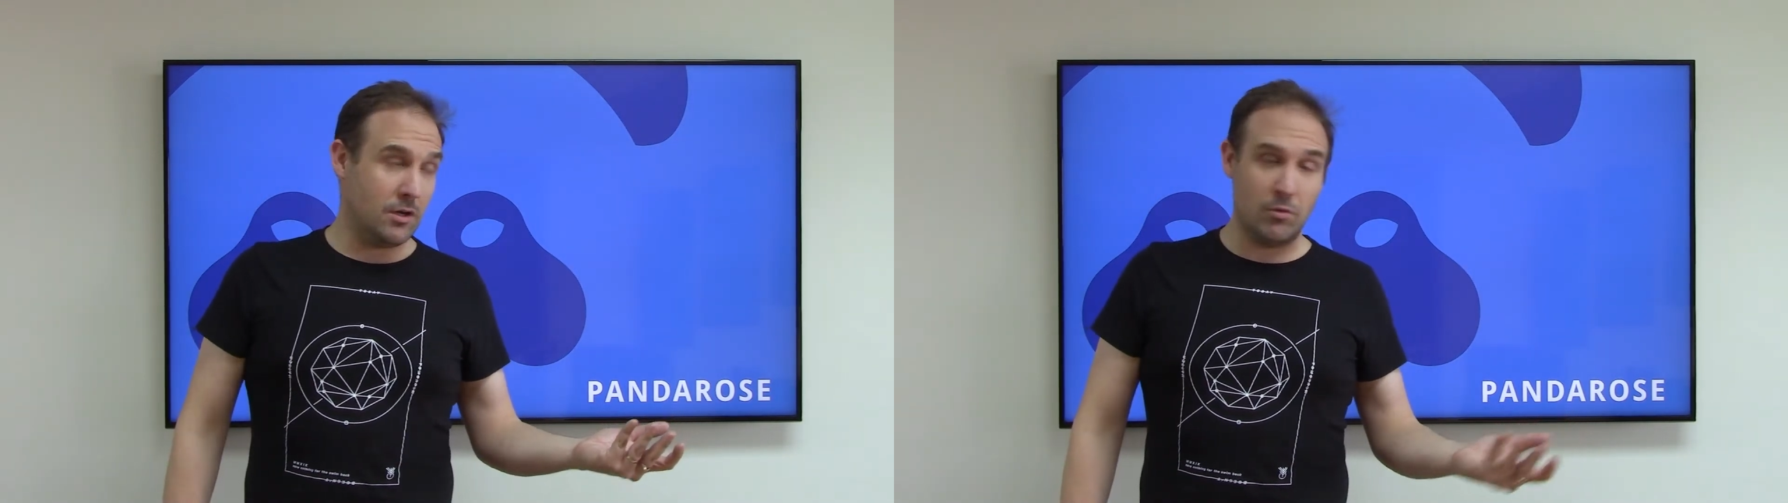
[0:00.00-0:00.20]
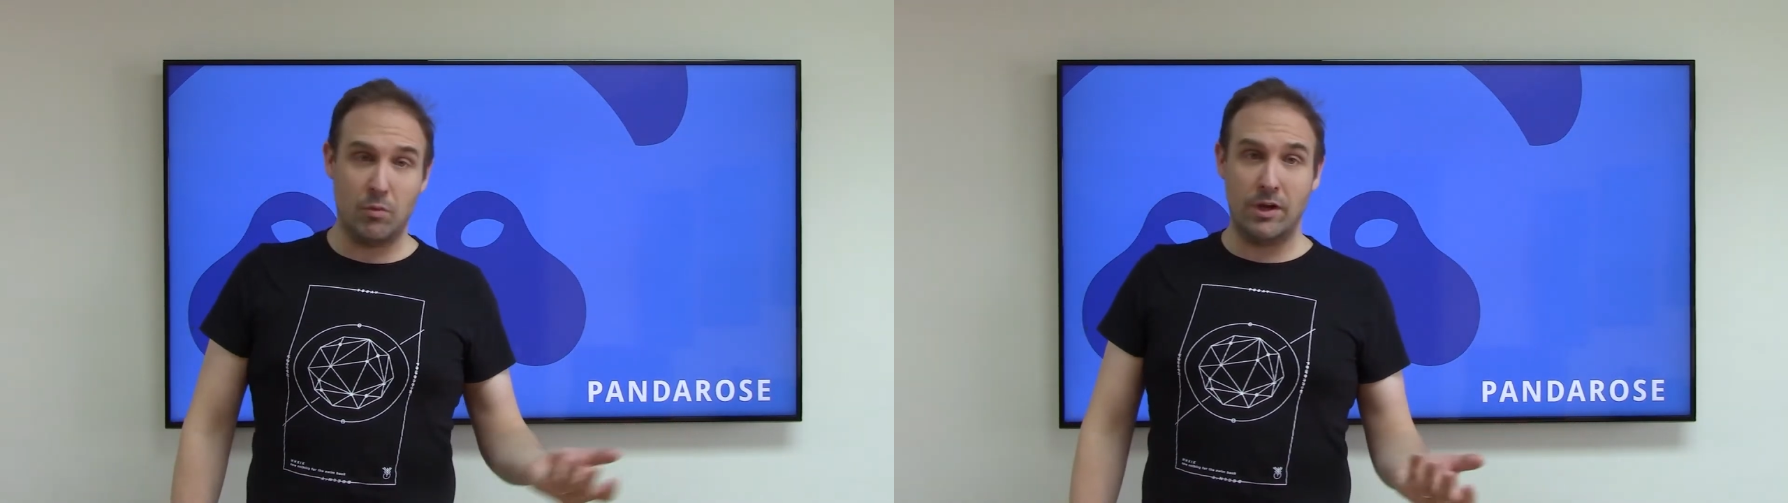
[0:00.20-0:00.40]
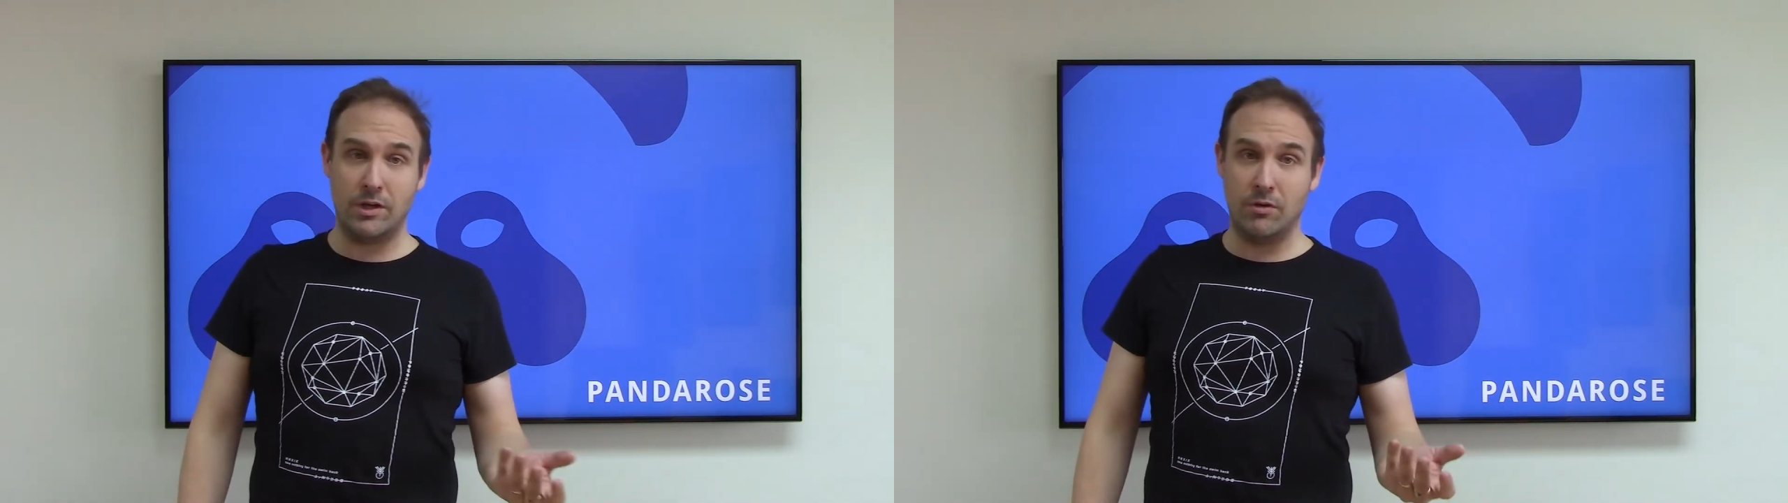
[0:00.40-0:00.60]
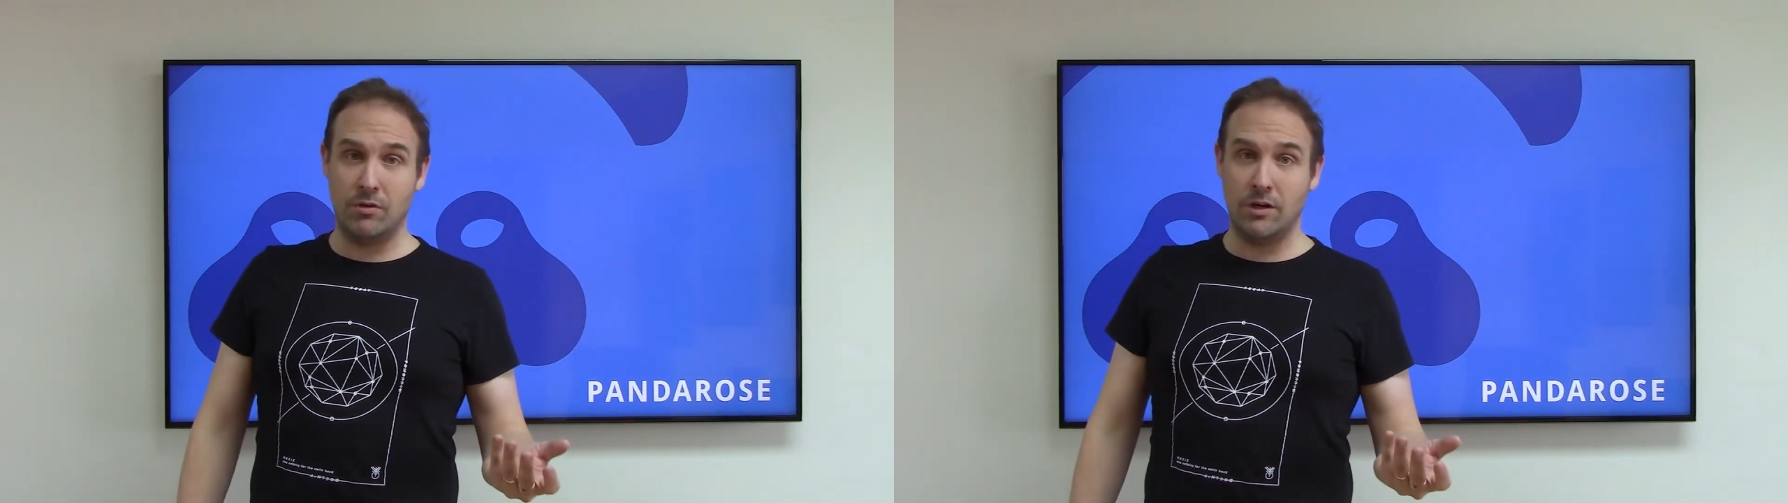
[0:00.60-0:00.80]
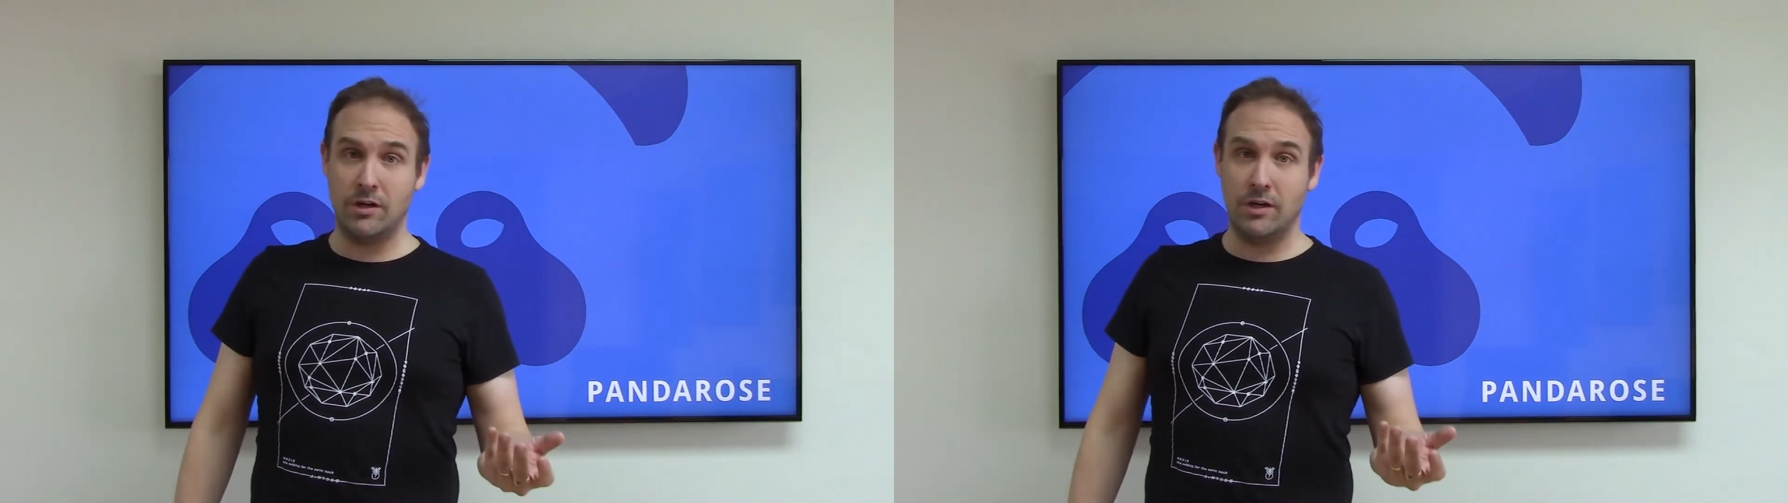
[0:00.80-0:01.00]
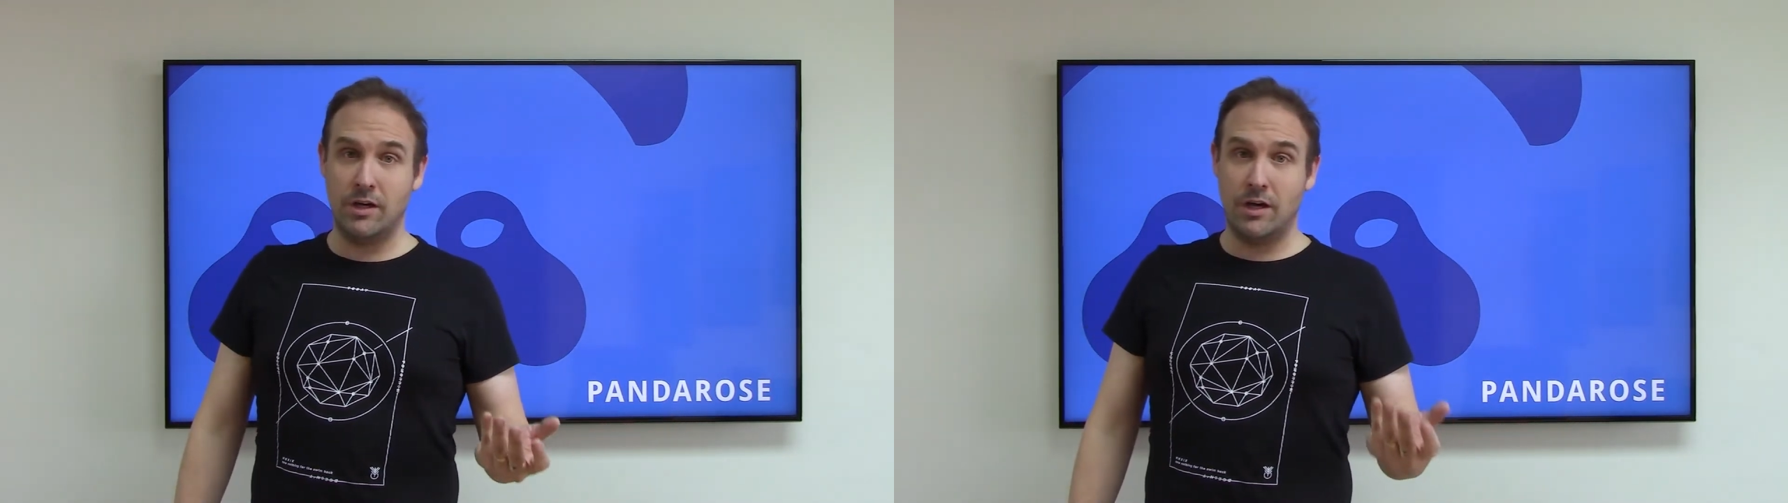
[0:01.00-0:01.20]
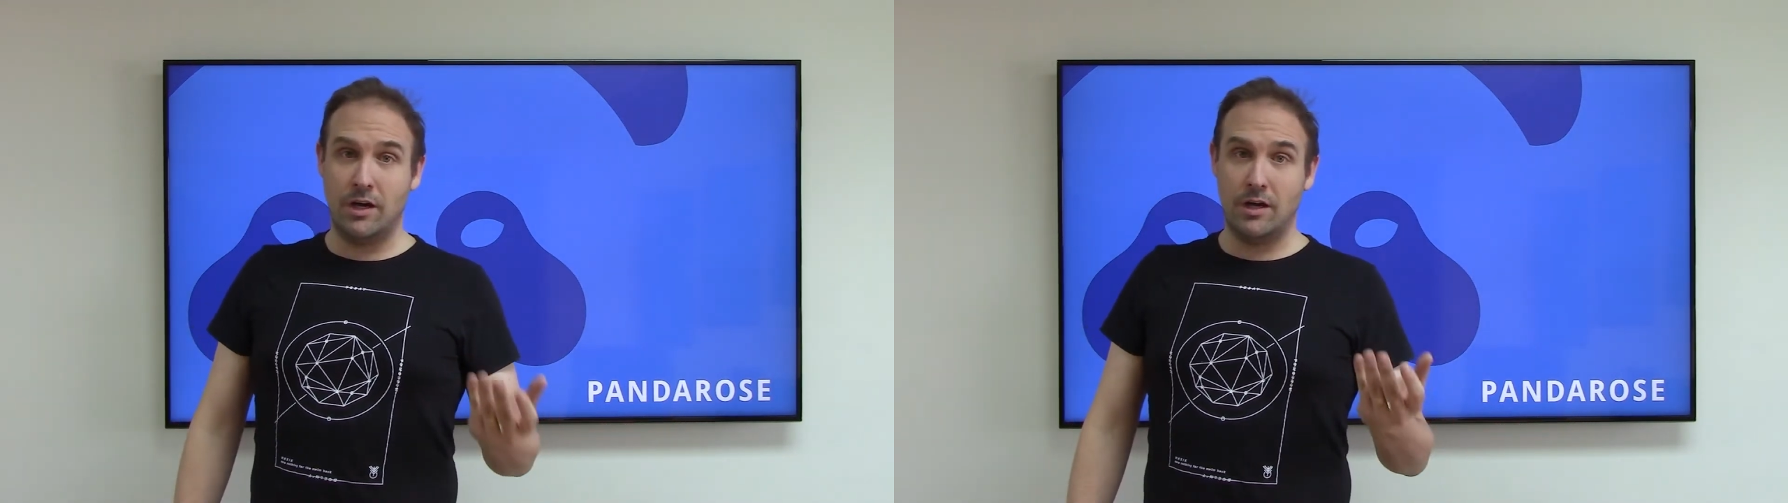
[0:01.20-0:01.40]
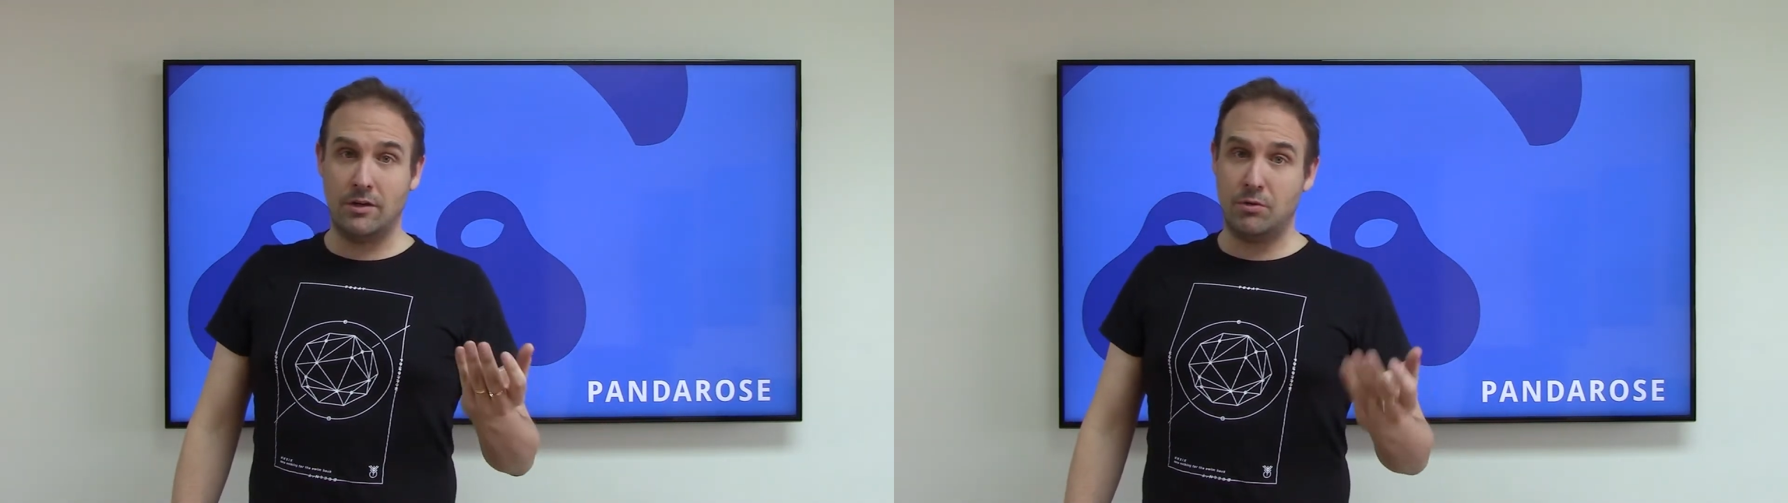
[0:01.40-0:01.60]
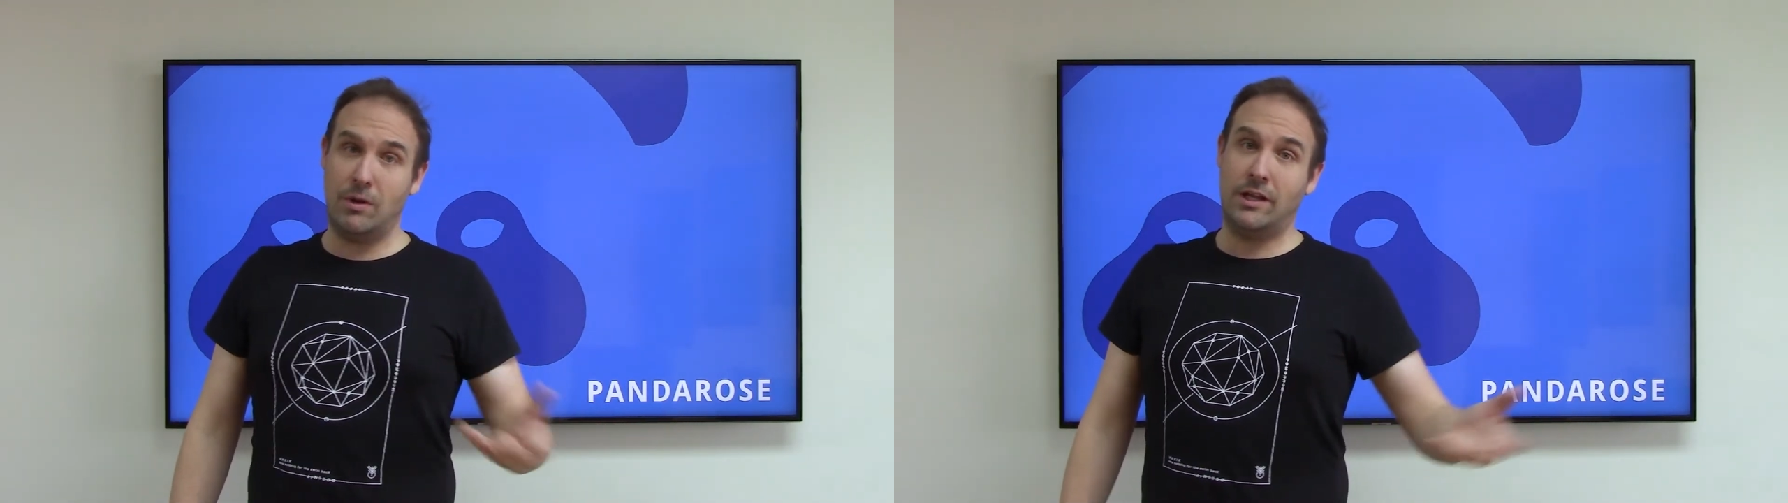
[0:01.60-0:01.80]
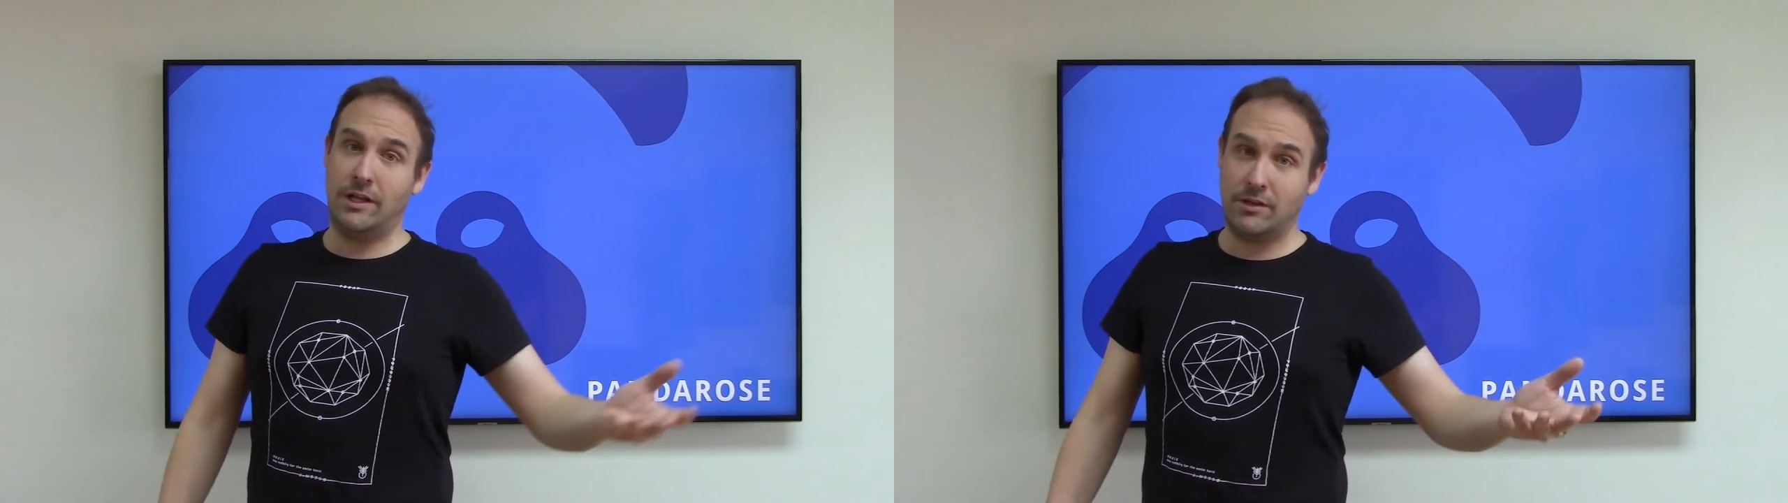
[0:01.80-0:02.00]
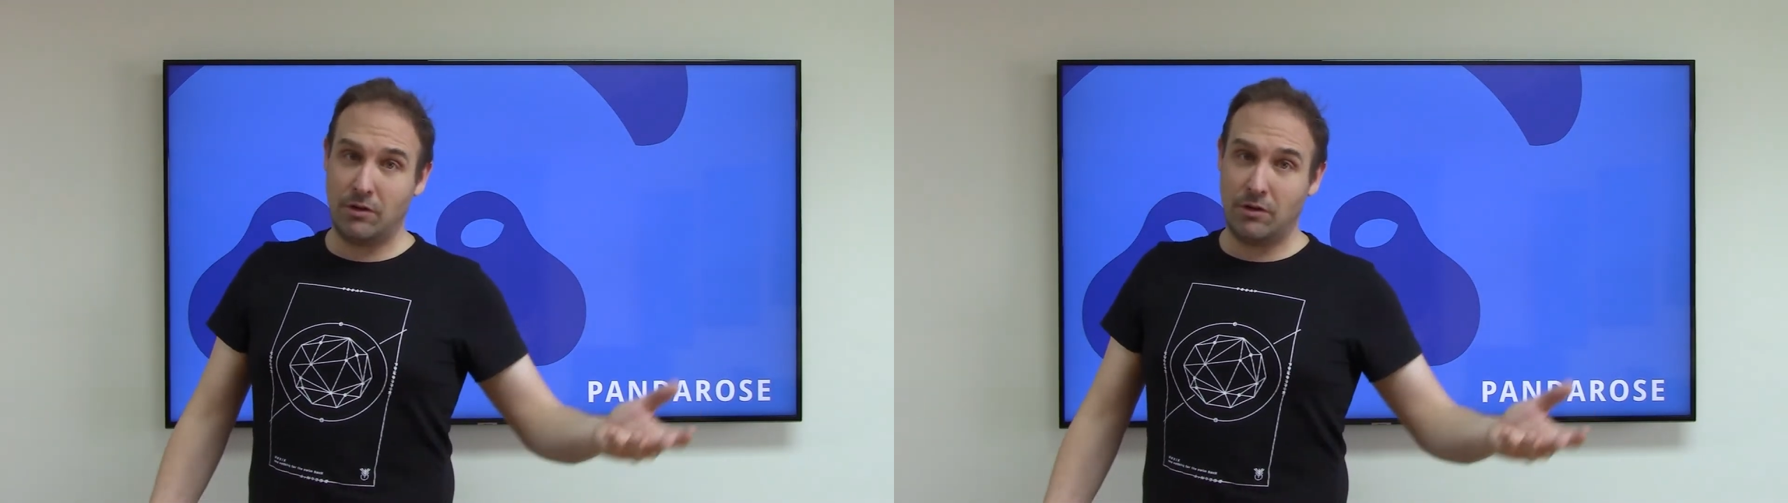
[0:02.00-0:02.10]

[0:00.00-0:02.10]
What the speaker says: When your toilet